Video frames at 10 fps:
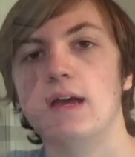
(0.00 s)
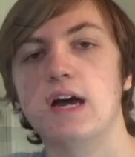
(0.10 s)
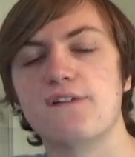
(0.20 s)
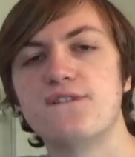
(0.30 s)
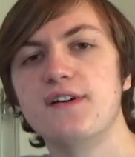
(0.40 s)

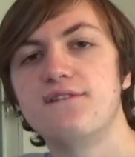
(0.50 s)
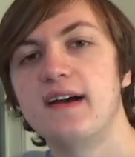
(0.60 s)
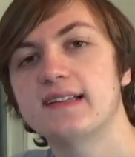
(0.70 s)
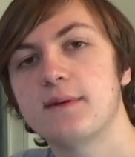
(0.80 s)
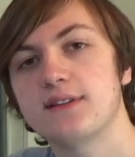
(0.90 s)
A fun
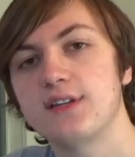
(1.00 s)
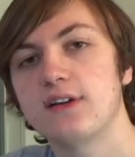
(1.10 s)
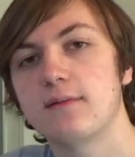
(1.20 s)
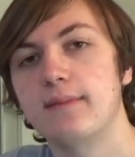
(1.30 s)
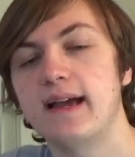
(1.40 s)
fact about the
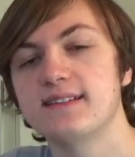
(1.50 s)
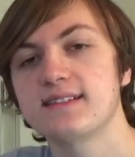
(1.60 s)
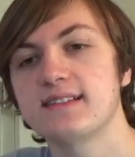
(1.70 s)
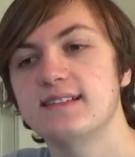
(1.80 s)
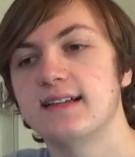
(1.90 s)

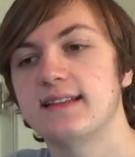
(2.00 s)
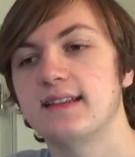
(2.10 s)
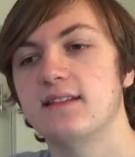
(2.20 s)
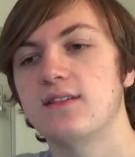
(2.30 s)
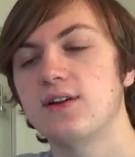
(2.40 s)
Uromastyx is that
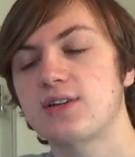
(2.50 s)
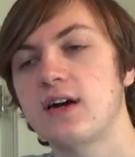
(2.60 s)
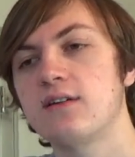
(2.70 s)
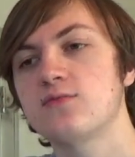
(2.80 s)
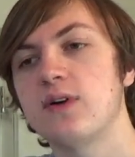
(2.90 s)
their
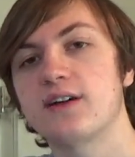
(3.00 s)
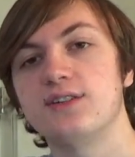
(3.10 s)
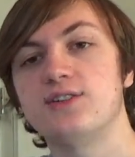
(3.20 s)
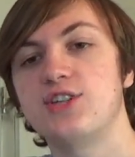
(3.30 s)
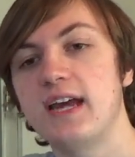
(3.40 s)
colors will
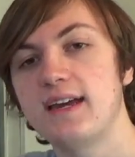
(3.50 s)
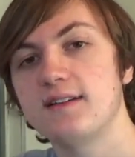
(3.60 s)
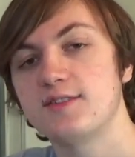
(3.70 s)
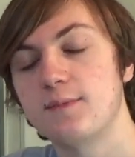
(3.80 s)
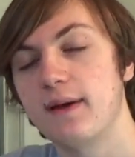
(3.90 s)
actually
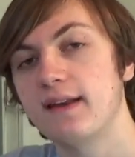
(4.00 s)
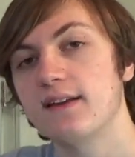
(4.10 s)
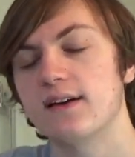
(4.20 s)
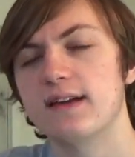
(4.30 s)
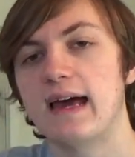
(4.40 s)
change depending
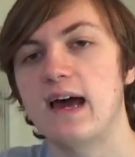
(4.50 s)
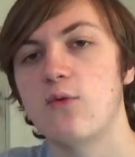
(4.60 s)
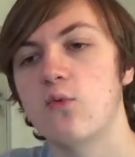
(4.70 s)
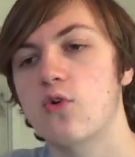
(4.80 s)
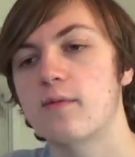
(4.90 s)
on
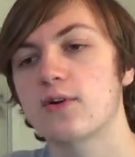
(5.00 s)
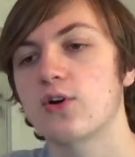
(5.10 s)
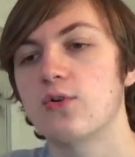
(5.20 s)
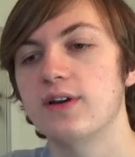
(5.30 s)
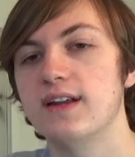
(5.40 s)
how warm or
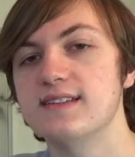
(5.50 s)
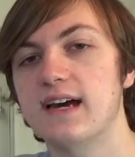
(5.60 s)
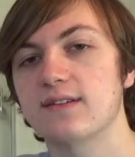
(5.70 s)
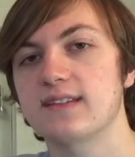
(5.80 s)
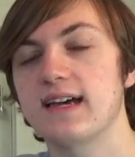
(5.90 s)
cold it is
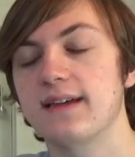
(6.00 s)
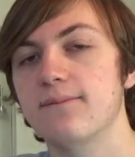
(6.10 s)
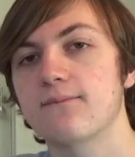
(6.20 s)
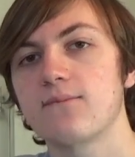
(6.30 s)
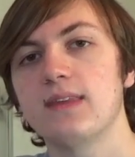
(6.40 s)
outside.
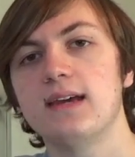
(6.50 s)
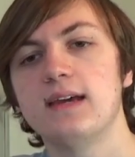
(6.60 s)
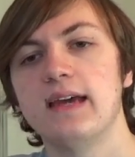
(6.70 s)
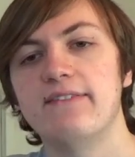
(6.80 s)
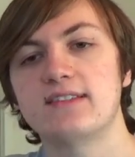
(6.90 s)

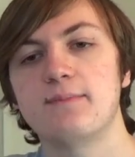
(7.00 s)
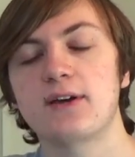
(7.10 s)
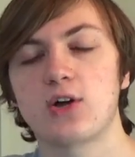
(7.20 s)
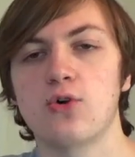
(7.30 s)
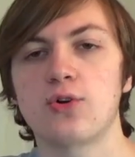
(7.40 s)
If it's a
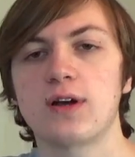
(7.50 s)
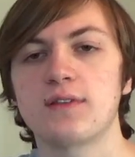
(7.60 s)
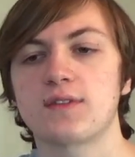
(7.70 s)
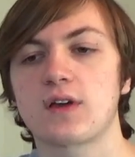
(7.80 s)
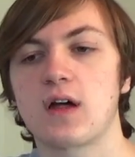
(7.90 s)
bit colder
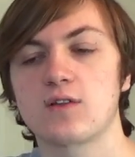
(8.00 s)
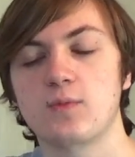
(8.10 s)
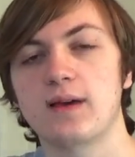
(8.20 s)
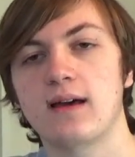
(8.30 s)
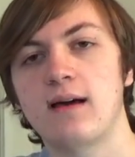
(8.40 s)
out, their colors will
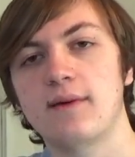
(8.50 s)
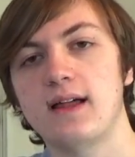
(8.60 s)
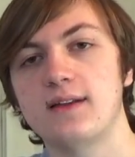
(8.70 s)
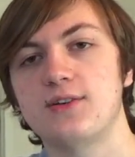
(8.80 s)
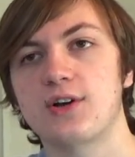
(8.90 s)
become a
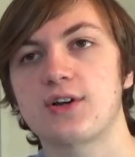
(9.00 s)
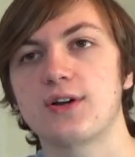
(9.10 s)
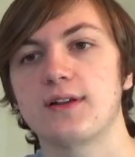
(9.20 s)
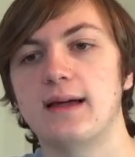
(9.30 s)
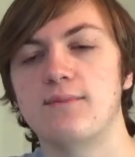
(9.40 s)
lot darker,
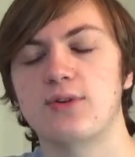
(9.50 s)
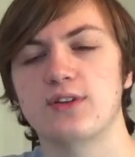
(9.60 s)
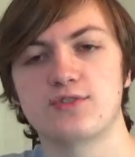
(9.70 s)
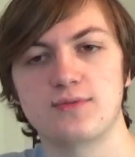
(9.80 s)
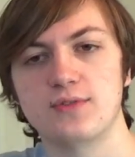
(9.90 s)
a lot more of
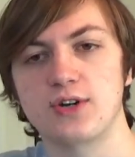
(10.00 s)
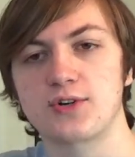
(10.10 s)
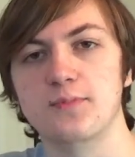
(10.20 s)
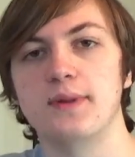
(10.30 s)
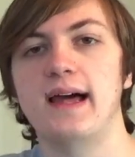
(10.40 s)
those
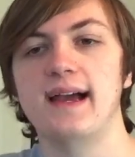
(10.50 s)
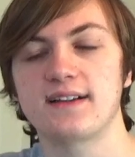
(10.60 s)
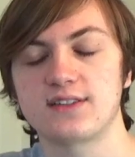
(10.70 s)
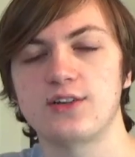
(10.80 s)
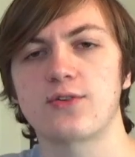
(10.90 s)
darker
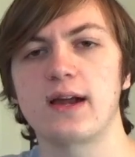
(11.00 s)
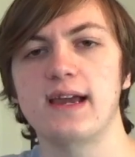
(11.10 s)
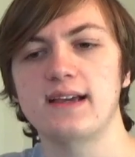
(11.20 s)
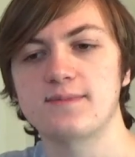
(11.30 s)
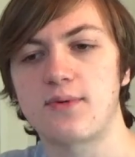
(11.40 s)
blacks,
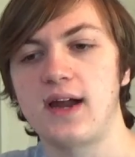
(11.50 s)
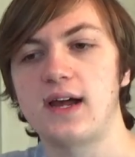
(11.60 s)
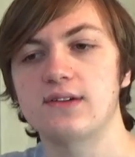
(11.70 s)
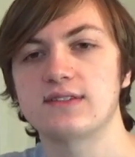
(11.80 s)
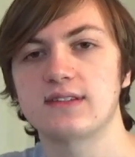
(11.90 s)
grays,
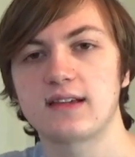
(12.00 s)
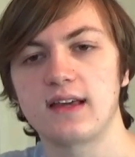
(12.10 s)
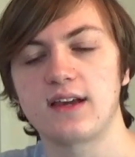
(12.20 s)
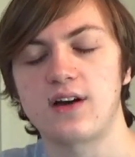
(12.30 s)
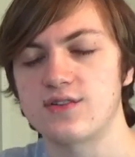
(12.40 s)
browns,
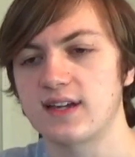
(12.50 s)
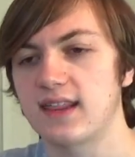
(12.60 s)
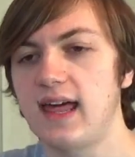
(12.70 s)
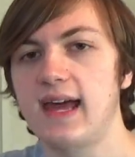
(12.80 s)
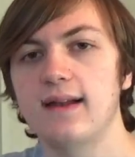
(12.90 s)
and colors like
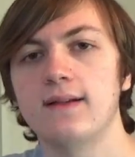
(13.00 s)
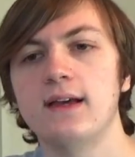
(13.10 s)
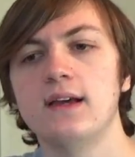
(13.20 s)
that.